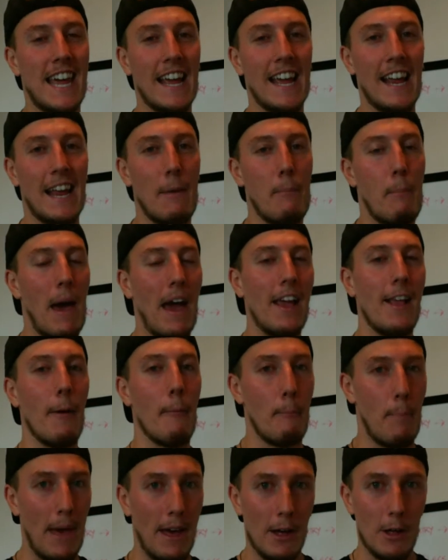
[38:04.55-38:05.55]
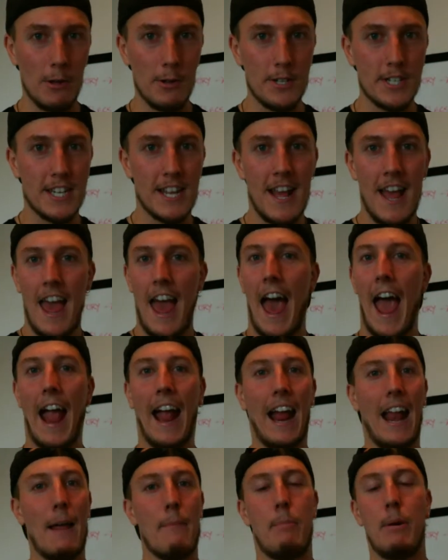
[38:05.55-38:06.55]
ain't going to pay your bills, ain't
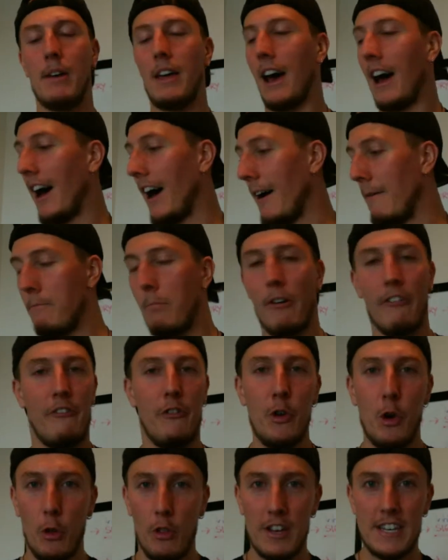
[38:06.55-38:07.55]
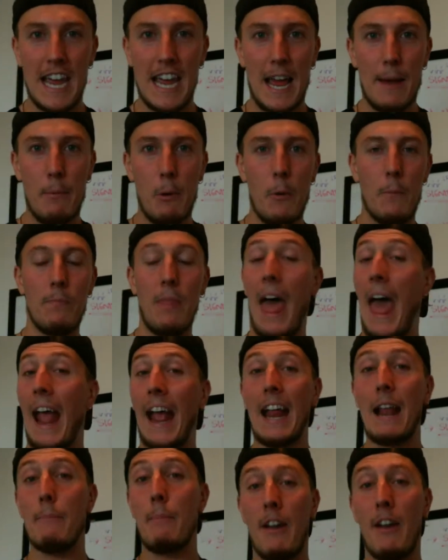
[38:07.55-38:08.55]
going to put food on the table, ain't
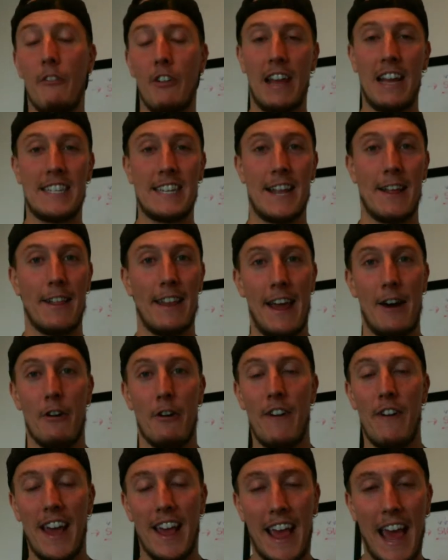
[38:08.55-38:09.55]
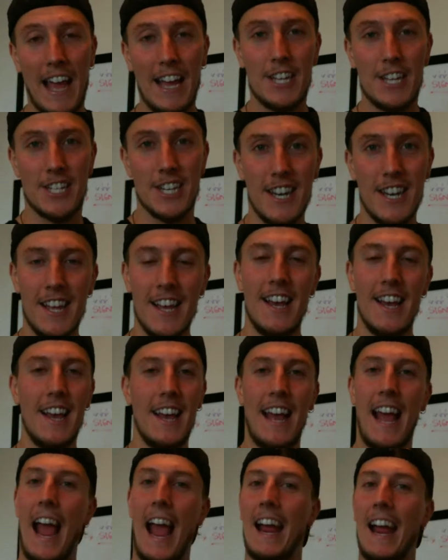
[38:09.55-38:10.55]
going to pay for the next holiday or vacation,
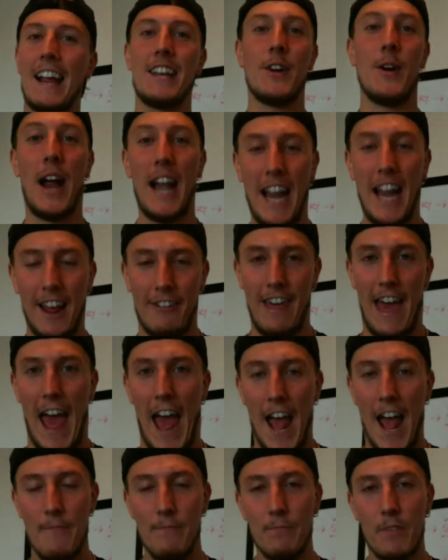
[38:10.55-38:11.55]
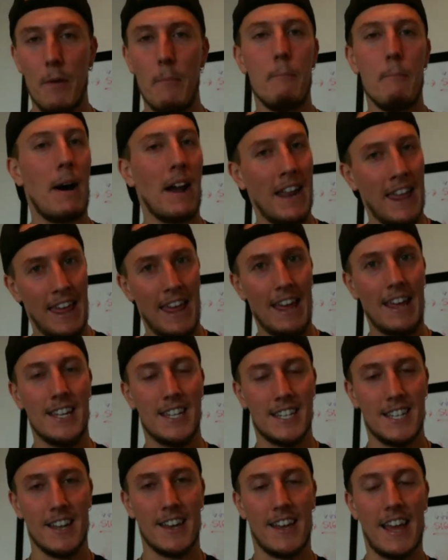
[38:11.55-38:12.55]
ain't going to do any of that. Money
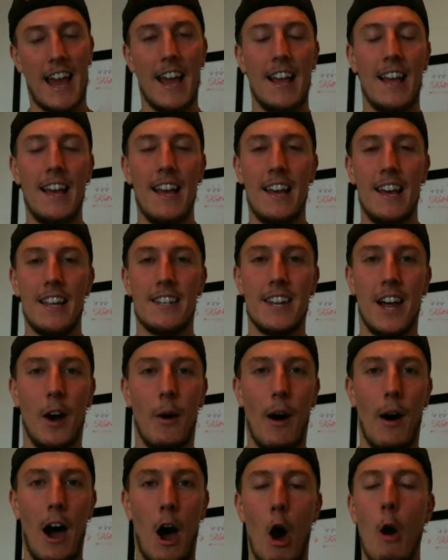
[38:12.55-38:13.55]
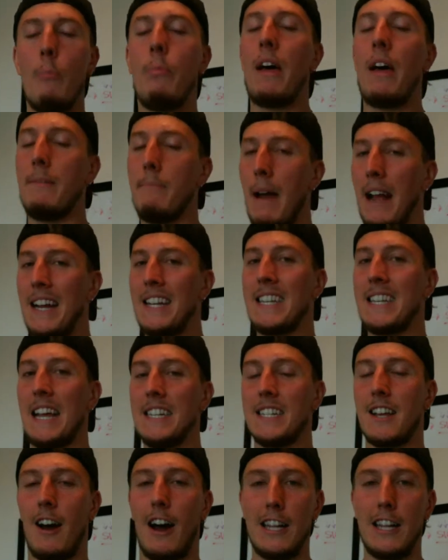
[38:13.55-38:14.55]
is, okay? So I hope that makes
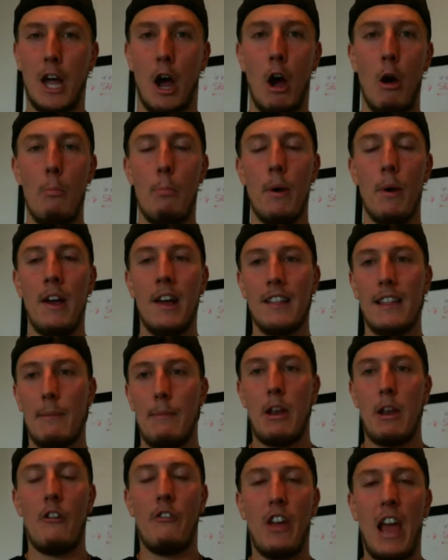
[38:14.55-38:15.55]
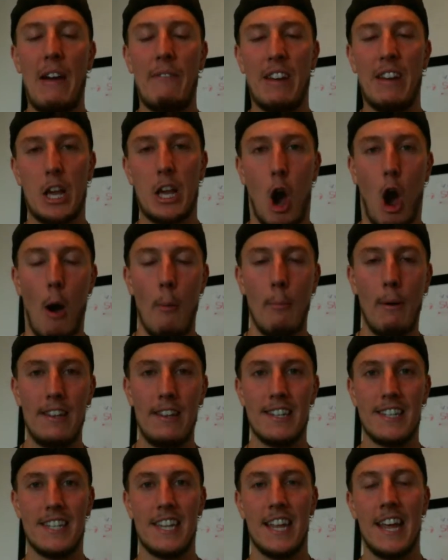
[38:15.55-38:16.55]
sense, guys. Let me know if you have any
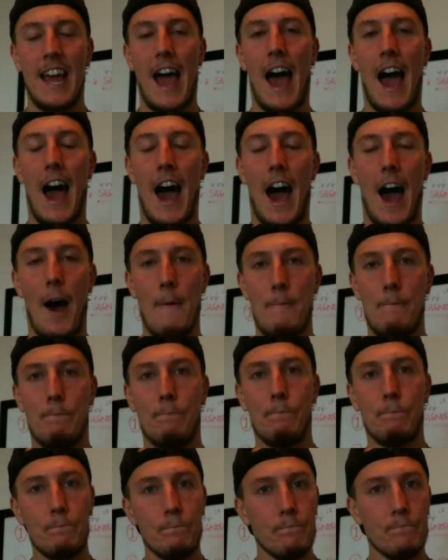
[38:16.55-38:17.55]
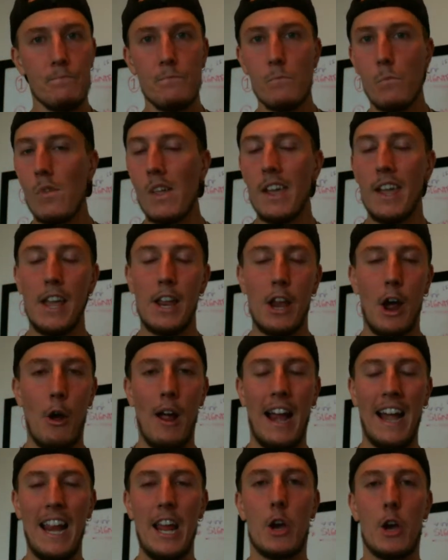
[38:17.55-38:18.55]
comments.
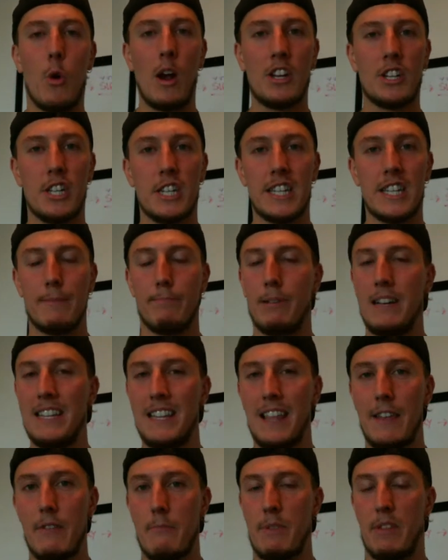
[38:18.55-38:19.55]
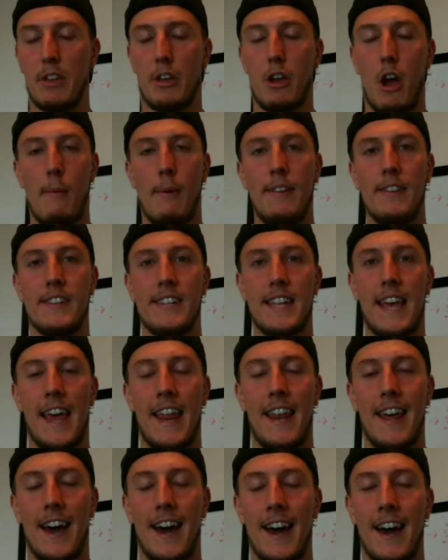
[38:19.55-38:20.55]
Any questions, please leave them in the comments.
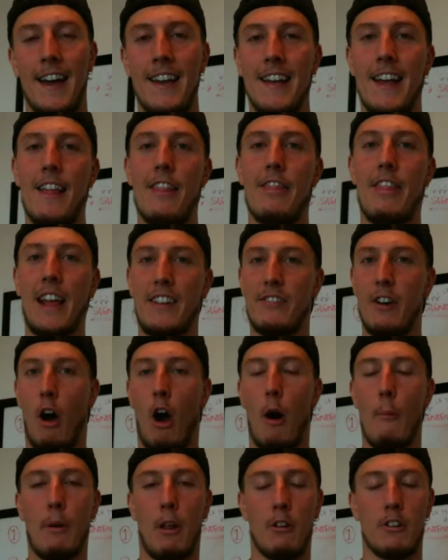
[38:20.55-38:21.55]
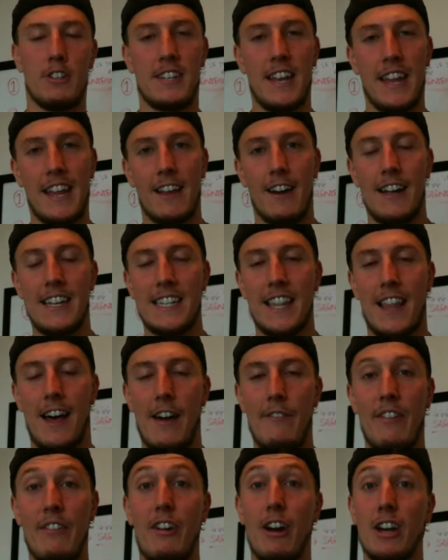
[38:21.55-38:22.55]
And thanks for hopping on today, guys,
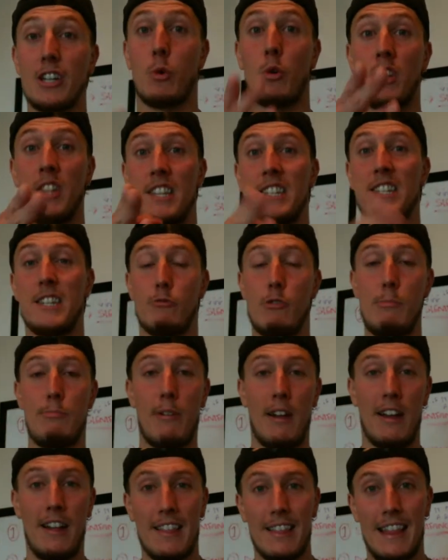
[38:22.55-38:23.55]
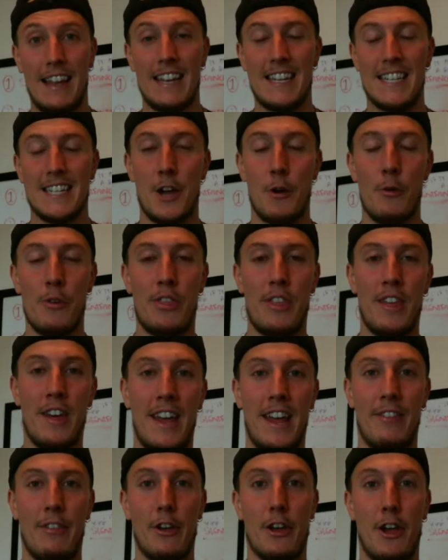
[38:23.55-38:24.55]
live. If you guys are watching this as a replay, let us know
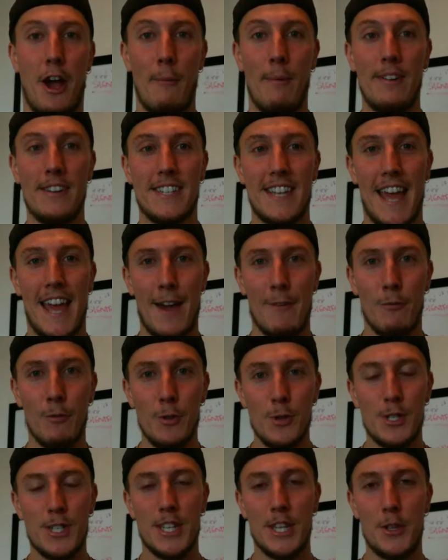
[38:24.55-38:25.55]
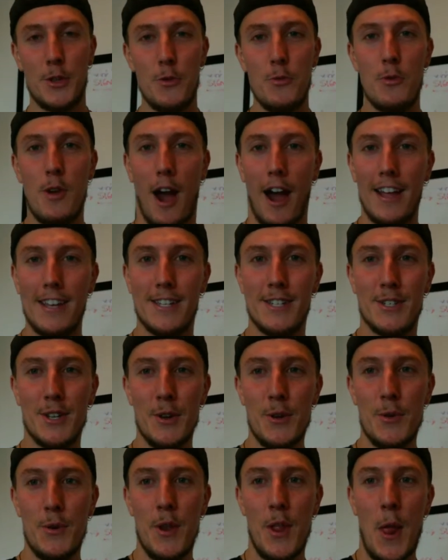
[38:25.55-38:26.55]
in the comments, and we'll see you guys
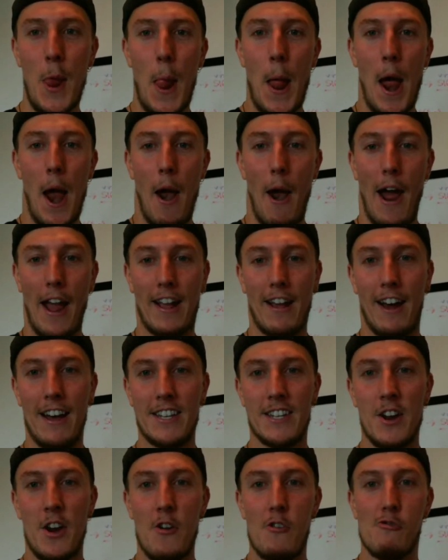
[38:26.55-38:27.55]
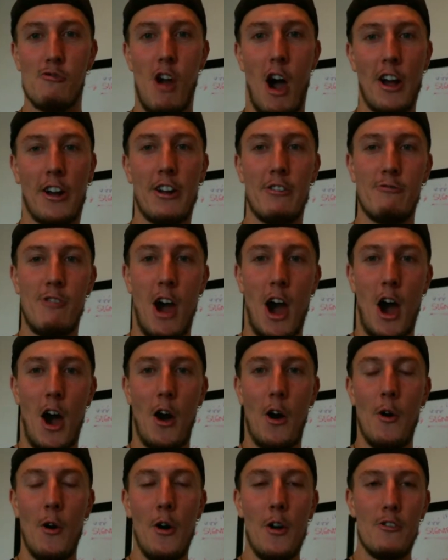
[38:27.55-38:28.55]
soon. All right, guys, rock and
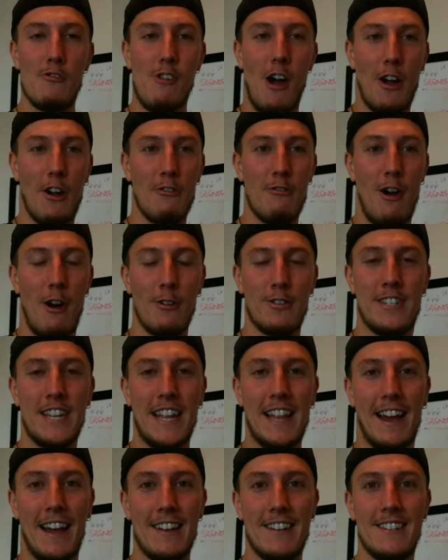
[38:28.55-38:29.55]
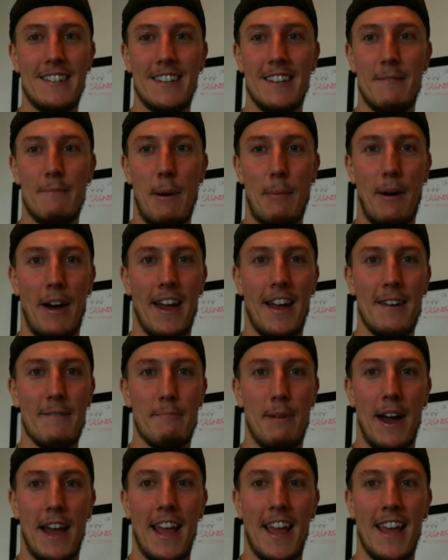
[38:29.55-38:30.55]
roll. See you guys. Bye-bye.
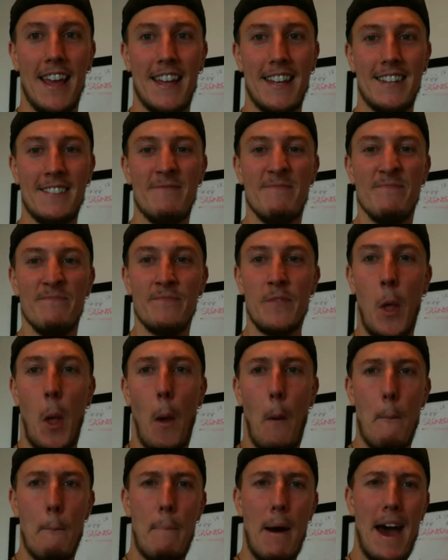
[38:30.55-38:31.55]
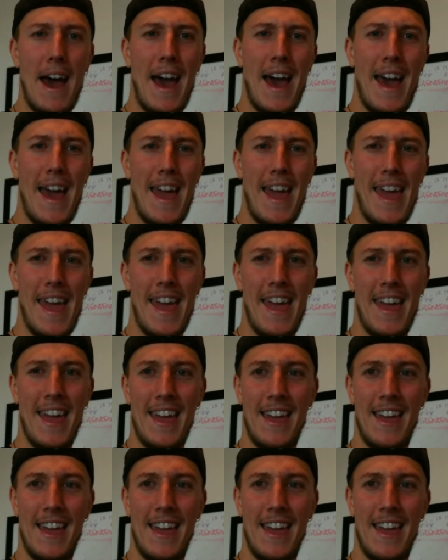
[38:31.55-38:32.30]
Bye. Bye.